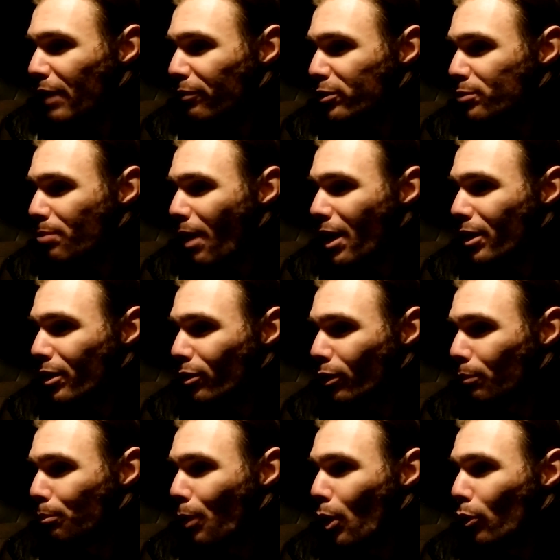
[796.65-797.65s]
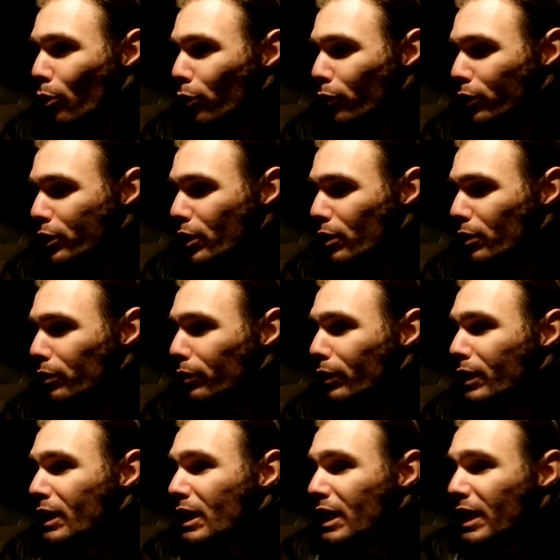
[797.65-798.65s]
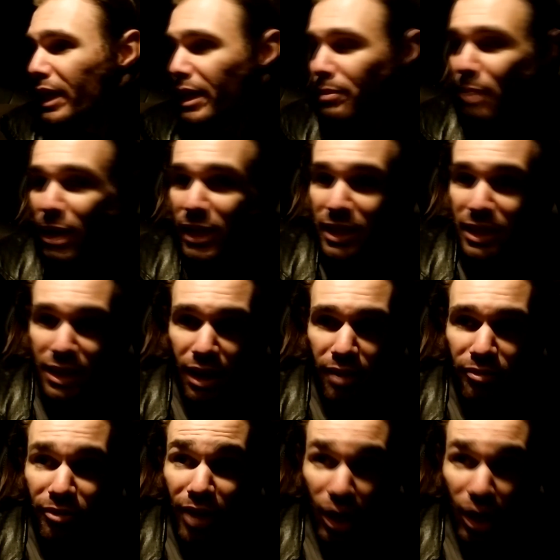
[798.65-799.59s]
spider or both or two in my stuff.